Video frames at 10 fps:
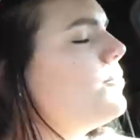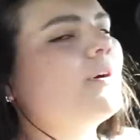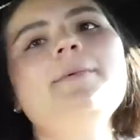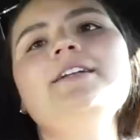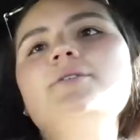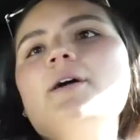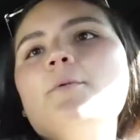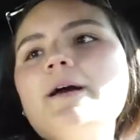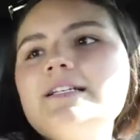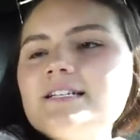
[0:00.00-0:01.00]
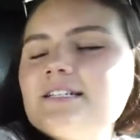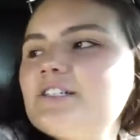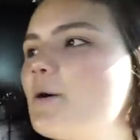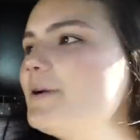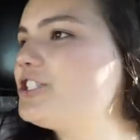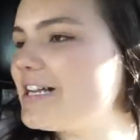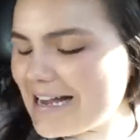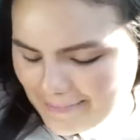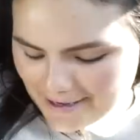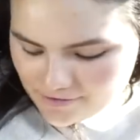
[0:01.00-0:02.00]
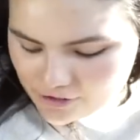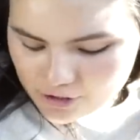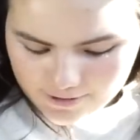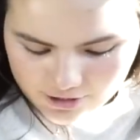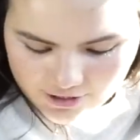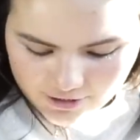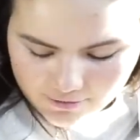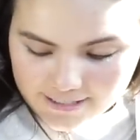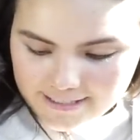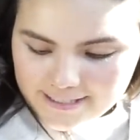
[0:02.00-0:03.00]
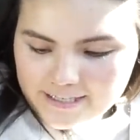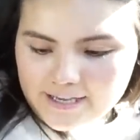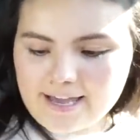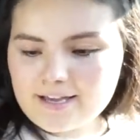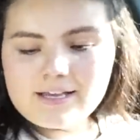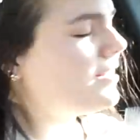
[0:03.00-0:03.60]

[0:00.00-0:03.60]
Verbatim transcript: what am I doing? Wasting so much time. I have so much to do. Okay,